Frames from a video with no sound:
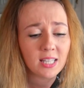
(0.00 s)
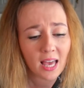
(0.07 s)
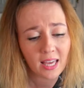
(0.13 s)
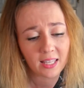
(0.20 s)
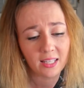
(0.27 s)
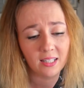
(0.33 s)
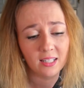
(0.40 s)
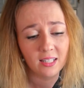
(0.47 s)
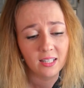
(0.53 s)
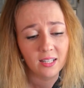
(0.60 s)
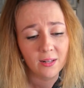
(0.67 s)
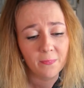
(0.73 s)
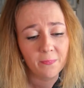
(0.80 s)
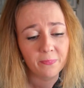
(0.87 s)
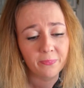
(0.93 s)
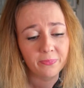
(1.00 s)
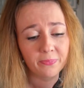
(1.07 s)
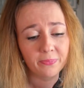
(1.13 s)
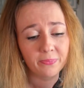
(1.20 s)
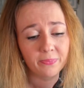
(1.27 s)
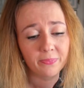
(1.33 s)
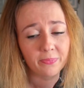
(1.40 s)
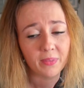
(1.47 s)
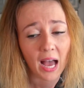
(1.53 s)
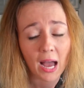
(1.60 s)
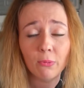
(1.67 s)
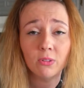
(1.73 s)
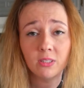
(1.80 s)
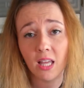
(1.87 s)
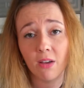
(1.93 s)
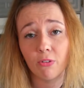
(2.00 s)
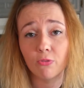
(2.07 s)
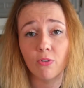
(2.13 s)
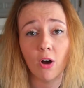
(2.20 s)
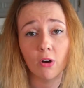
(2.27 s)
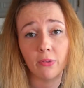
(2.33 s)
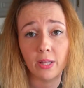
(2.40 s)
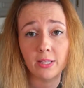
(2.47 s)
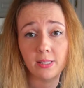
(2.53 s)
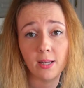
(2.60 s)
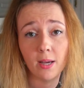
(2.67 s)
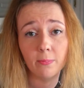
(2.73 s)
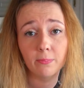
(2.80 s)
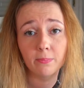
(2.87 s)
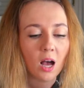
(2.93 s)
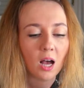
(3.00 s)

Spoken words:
saying, I will never follow step.